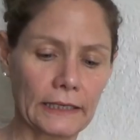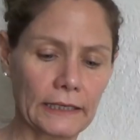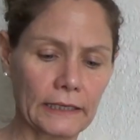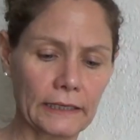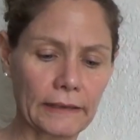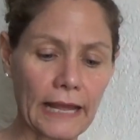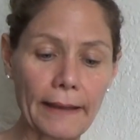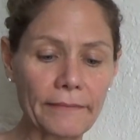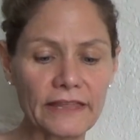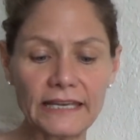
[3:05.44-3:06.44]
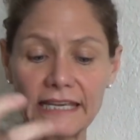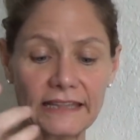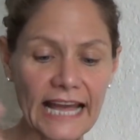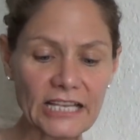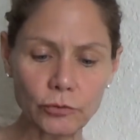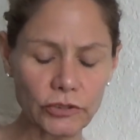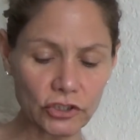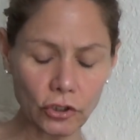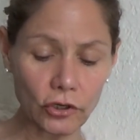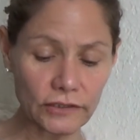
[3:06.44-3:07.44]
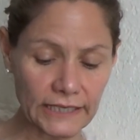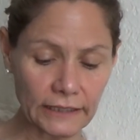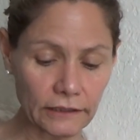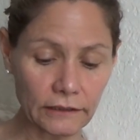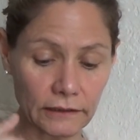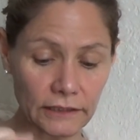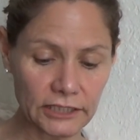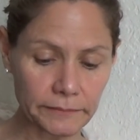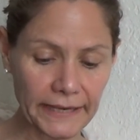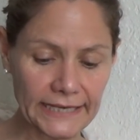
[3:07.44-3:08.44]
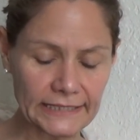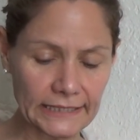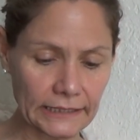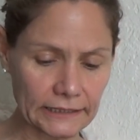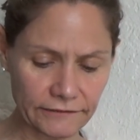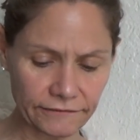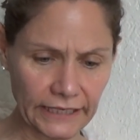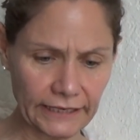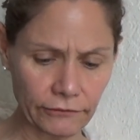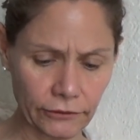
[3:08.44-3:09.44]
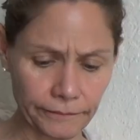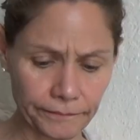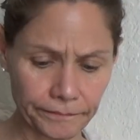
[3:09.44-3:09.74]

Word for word: Uh, I'm thinking that's what's causing the, the spiciness flavor.